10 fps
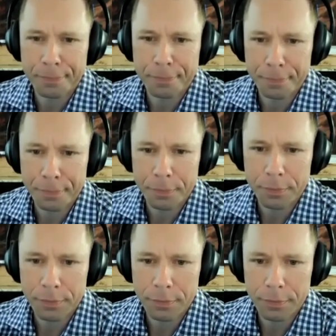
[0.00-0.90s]

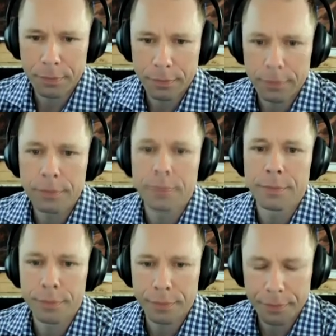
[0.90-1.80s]

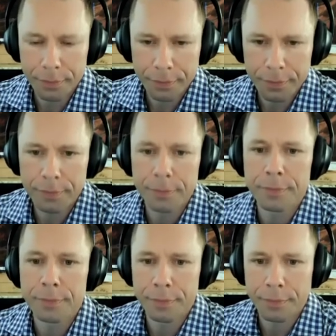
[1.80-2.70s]

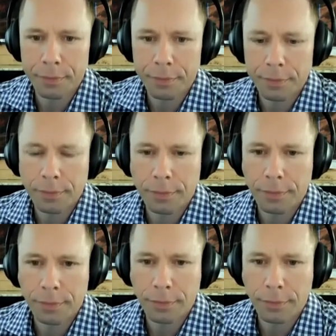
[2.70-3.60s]

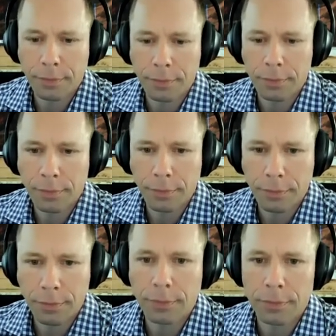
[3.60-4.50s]

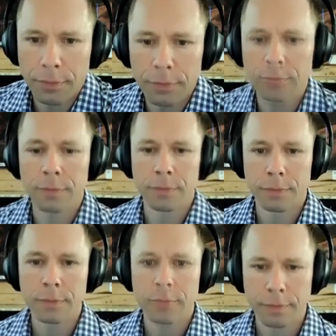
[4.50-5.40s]

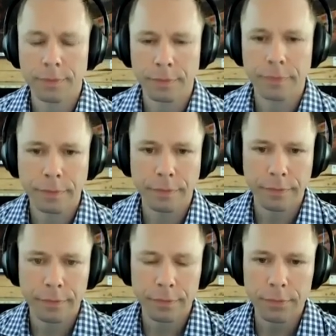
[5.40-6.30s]

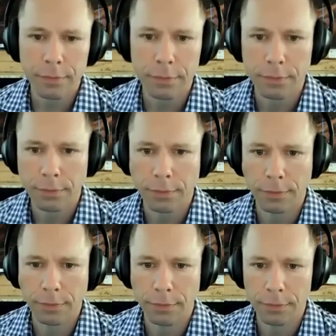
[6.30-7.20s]

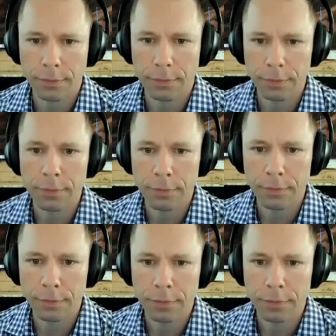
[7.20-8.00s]
The person shown says nothing.